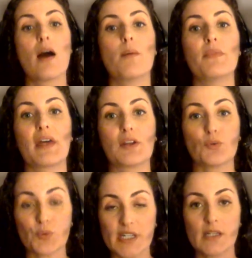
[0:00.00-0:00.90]
that are
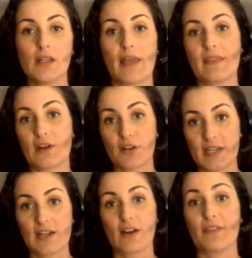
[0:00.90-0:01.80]
real and that are
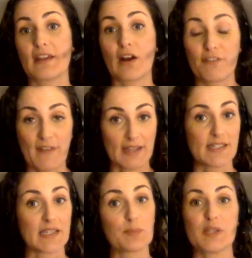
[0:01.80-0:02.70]
here and that are
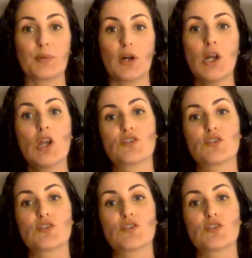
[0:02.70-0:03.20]
affecting people.